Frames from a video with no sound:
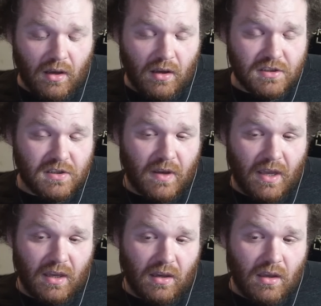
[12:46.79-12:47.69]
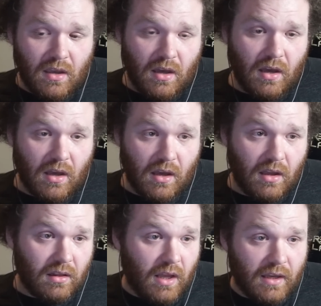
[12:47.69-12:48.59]
So hey,
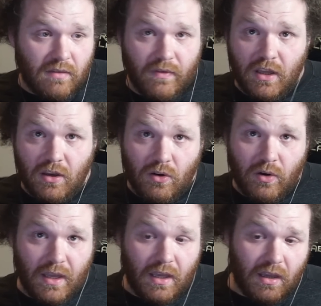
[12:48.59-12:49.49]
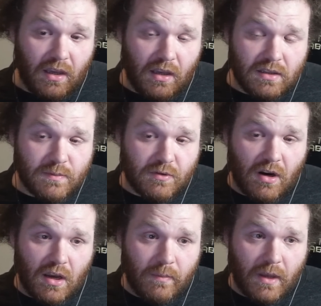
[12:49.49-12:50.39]
like the video and
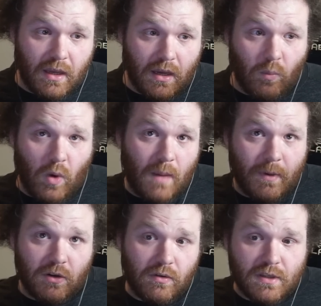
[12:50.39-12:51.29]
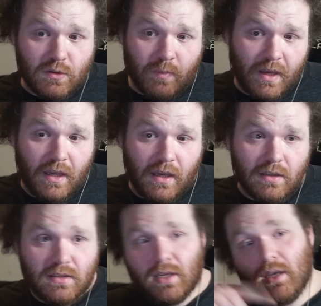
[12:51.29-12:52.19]
subscribe. And why am I doing this with my
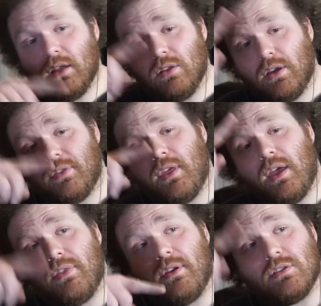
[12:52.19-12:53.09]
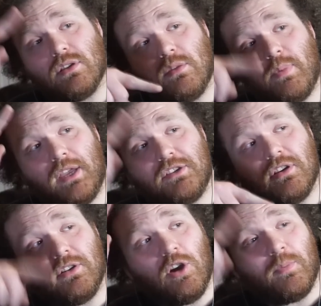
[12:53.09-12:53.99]
hands? And look at that, there's all the
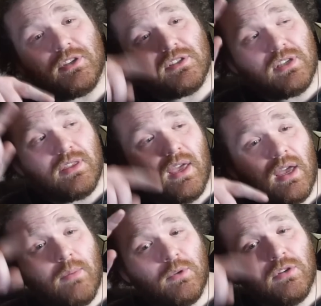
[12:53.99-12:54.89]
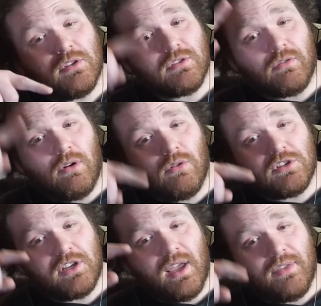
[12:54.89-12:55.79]
Patreon homies. See that? I'm doing a scroll,
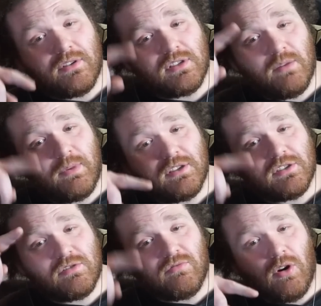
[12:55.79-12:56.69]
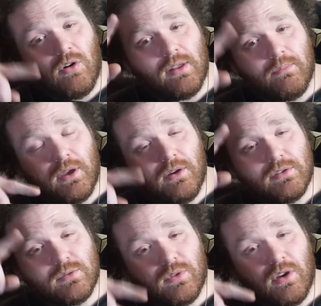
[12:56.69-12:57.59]
chat. There's gonna be a scroll and
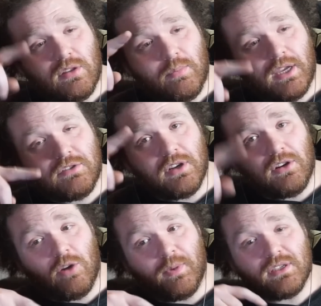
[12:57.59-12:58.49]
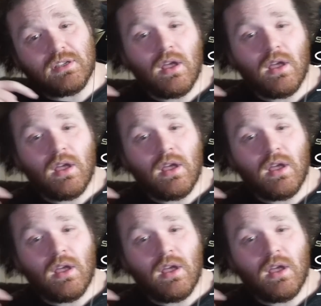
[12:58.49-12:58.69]
post with all the Patreon homies.